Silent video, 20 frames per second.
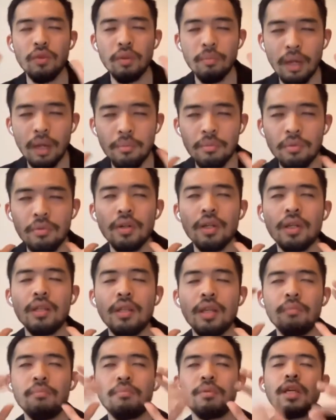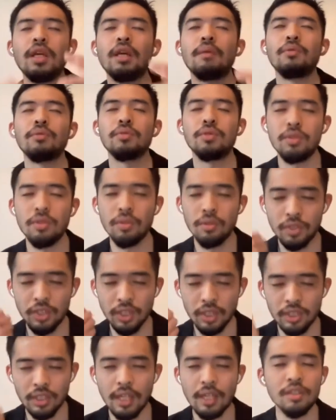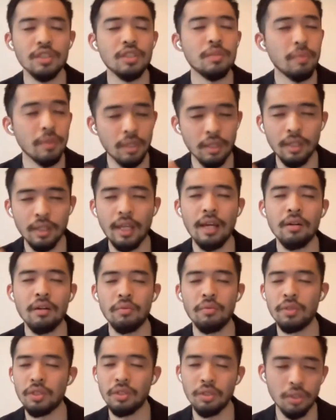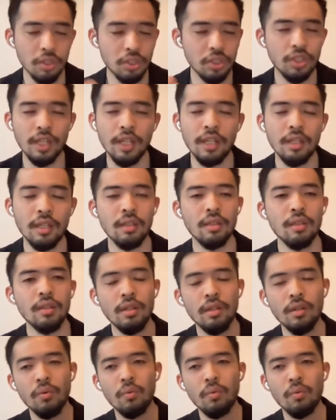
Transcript: remember it, and be able to just kind of spit it out, regurgitate it